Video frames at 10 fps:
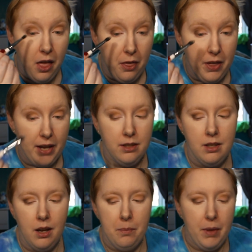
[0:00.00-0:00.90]

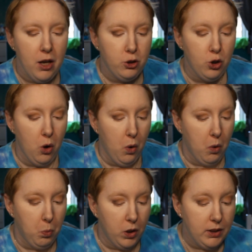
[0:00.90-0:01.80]
this. So
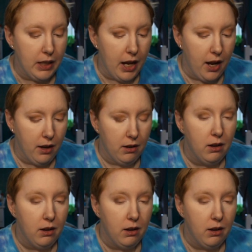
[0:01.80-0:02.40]
one day,